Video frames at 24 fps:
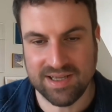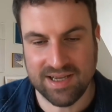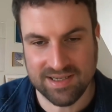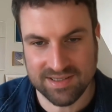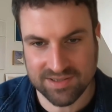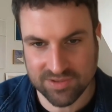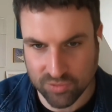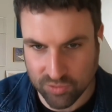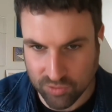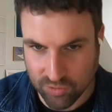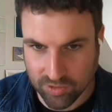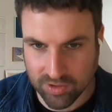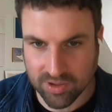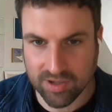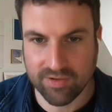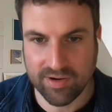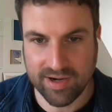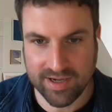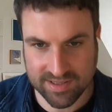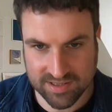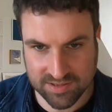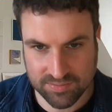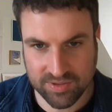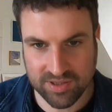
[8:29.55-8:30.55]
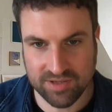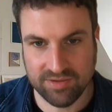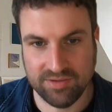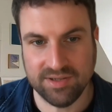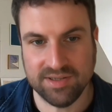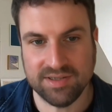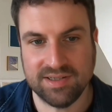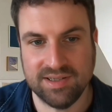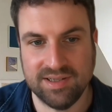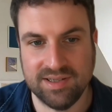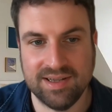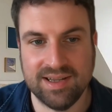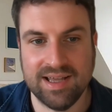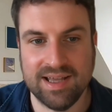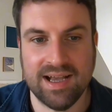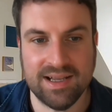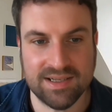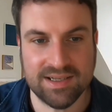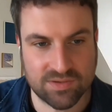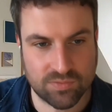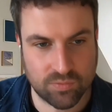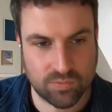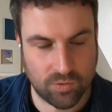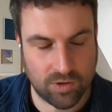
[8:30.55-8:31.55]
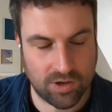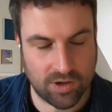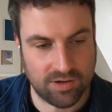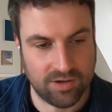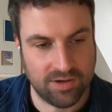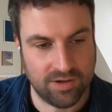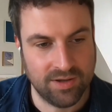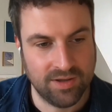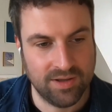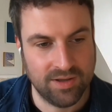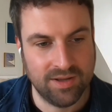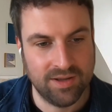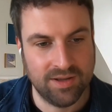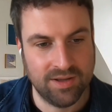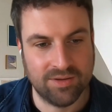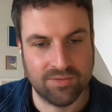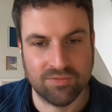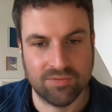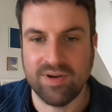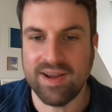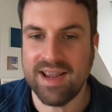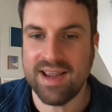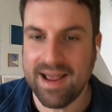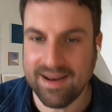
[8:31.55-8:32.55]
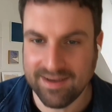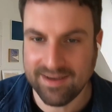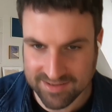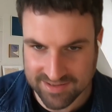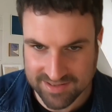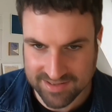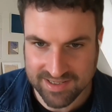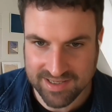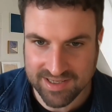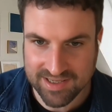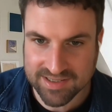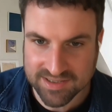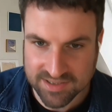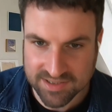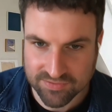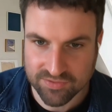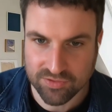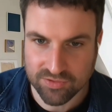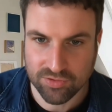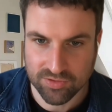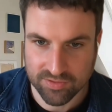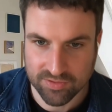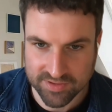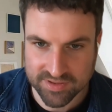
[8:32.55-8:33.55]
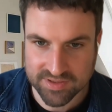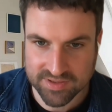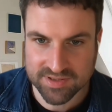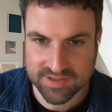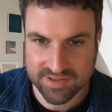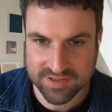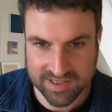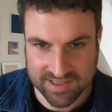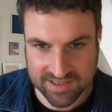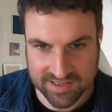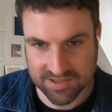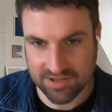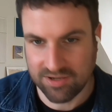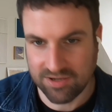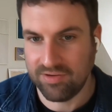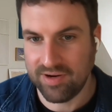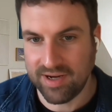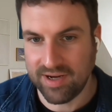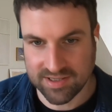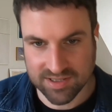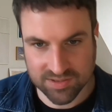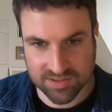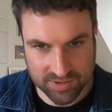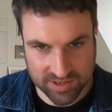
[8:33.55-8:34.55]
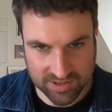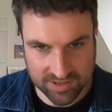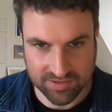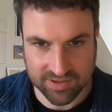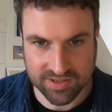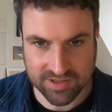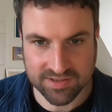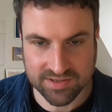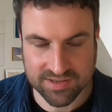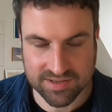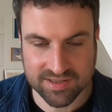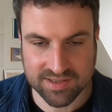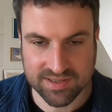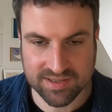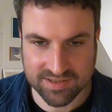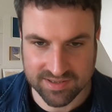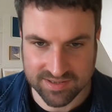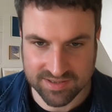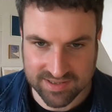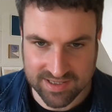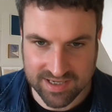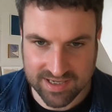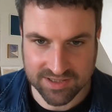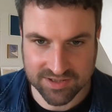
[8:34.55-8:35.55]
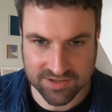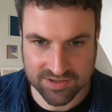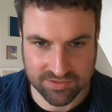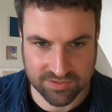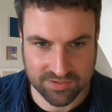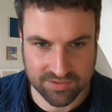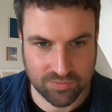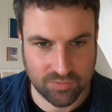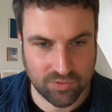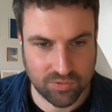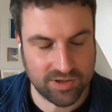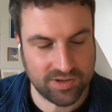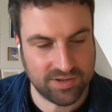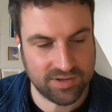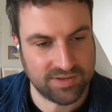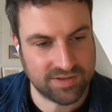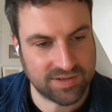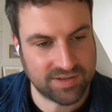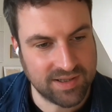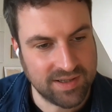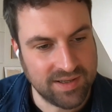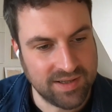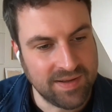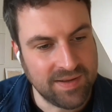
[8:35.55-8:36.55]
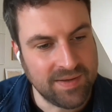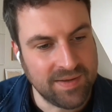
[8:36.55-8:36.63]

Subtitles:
That's all our experience. And that's what reality is for, is our experience as the center of the world.